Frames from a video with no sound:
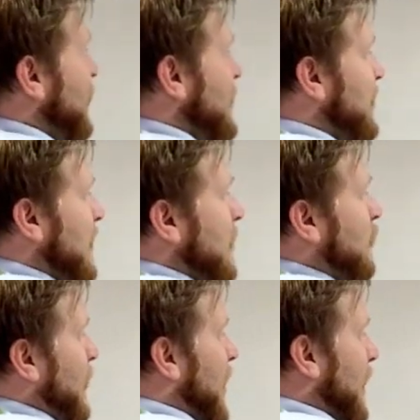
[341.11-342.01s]
you can see, the
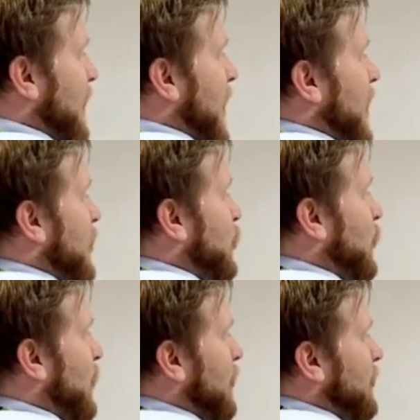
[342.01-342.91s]
green line there is
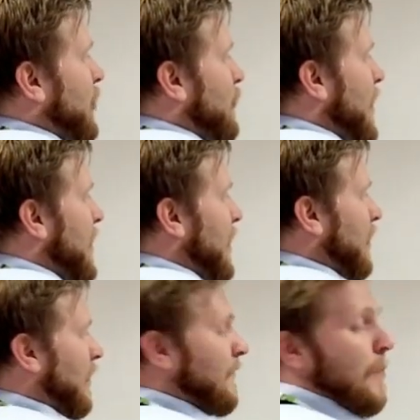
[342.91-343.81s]
showing us a right
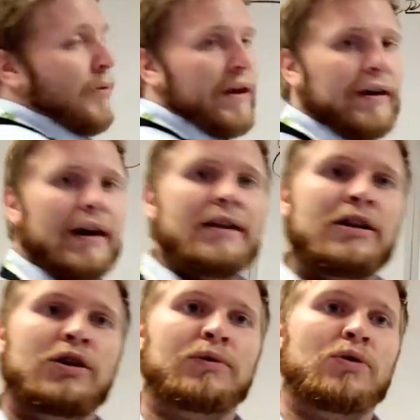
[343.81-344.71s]
angle. If I put that in,
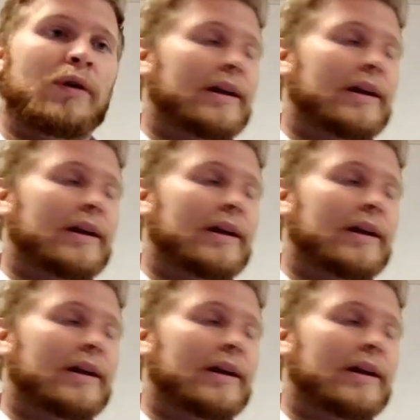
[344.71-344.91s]
you would know